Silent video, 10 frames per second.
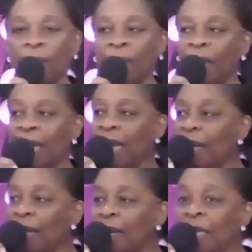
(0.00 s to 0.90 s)

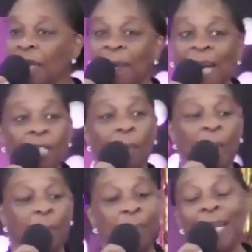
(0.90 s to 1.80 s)
Yeah? You might not be
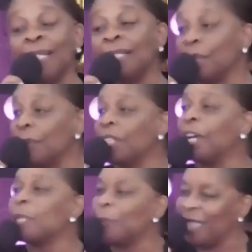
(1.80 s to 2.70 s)
praying to those
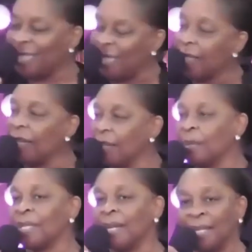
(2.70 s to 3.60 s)
gods, but you still got
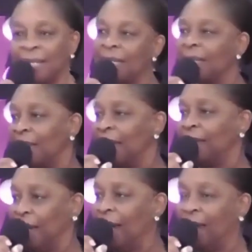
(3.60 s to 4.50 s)
those gods inside
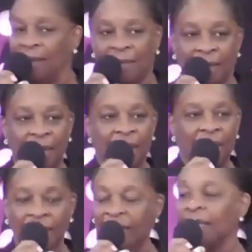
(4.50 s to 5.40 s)
your heart.
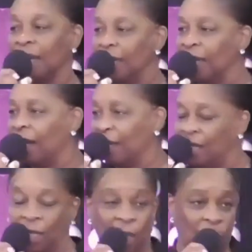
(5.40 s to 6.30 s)
You still got the gods
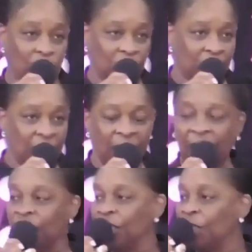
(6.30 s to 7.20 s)
of gold
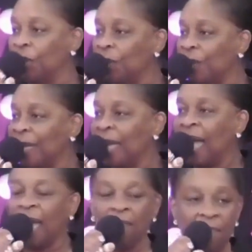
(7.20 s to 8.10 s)
and jewelry
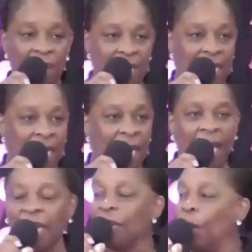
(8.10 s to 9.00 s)
and money
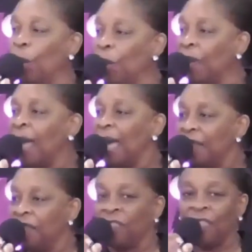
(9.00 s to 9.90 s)
and all
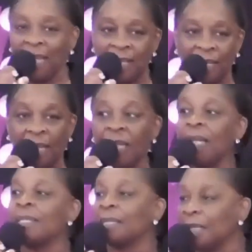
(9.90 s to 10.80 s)
kinds of things. The
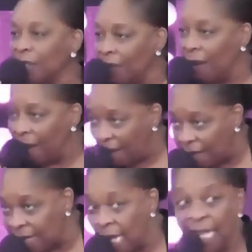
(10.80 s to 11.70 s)
lust in your
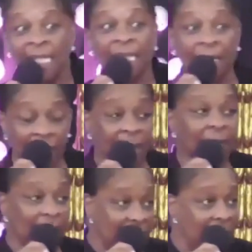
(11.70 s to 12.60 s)
heart is still
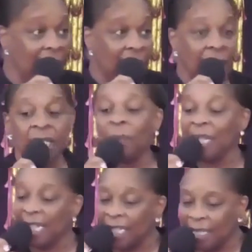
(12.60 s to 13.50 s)
there. So we
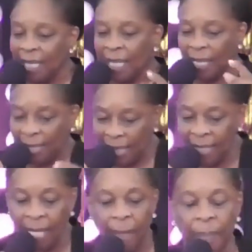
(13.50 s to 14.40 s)
need to clean
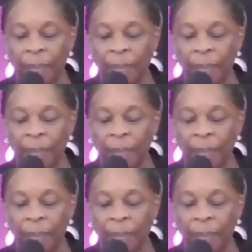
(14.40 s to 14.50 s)
up.